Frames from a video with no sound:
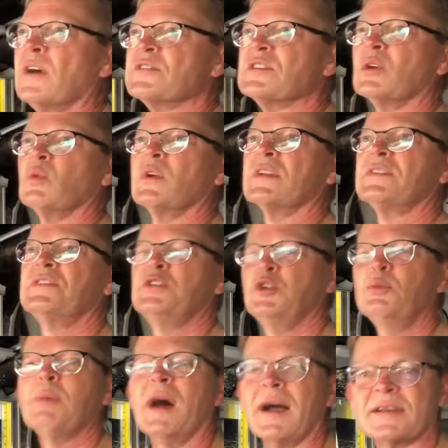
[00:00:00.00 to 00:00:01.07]
So with
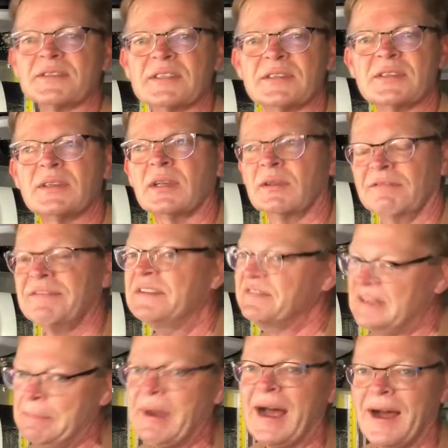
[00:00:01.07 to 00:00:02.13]
2 boxes,
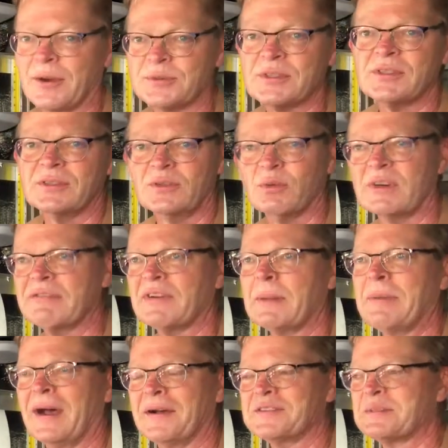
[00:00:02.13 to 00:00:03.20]
50 pounds, 25
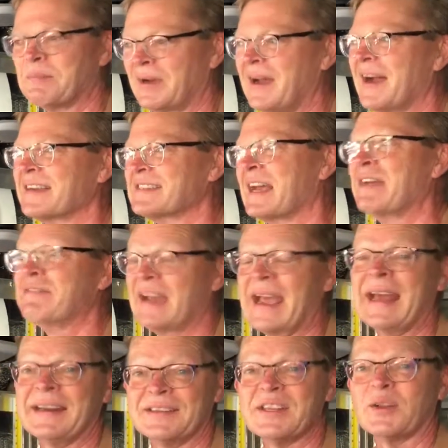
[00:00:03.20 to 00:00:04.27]
pounds a box, I've
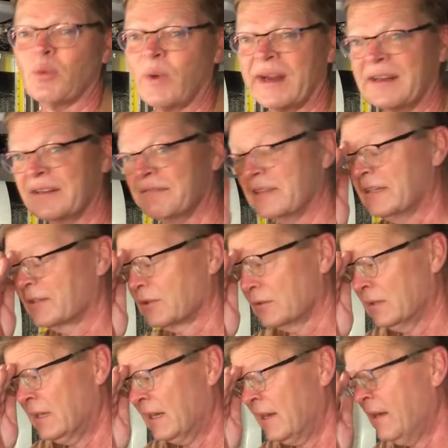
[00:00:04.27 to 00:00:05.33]
added to the weight of the vehicle.
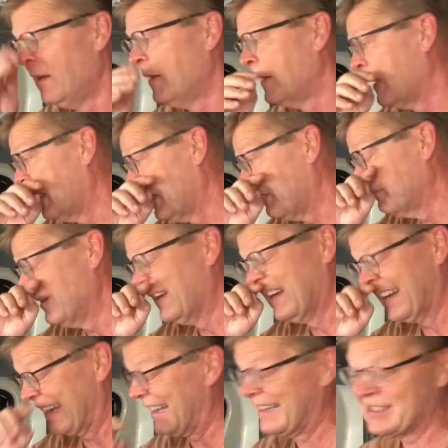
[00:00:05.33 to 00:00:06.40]
And
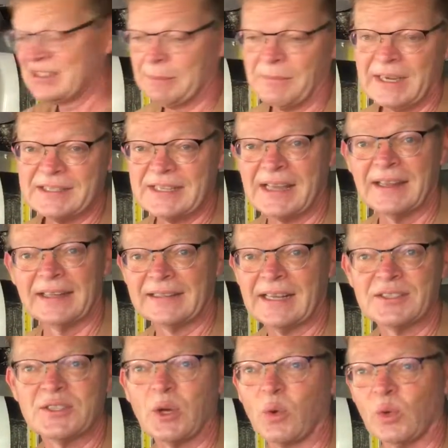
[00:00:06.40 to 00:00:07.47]
again, some might say that
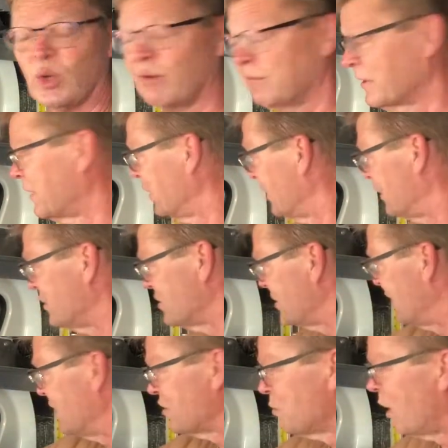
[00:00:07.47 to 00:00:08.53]
that's total overkill. You just
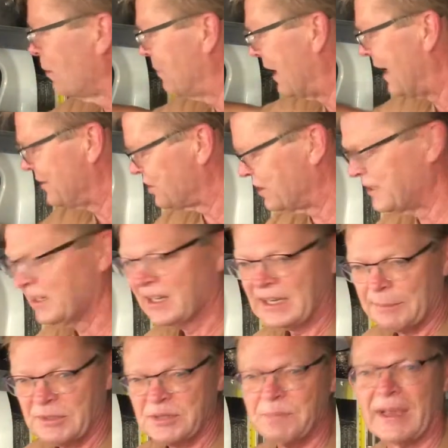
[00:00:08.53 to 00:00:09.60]
need a small patch in here, a
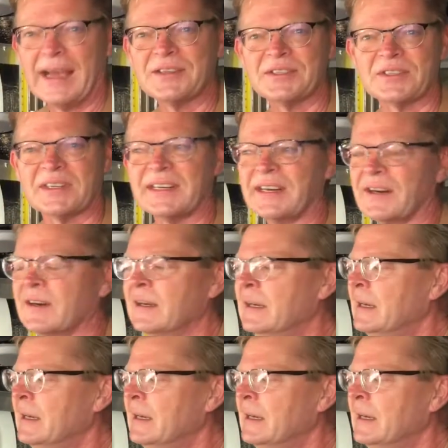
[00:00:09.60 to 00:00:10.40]
couple patches in here.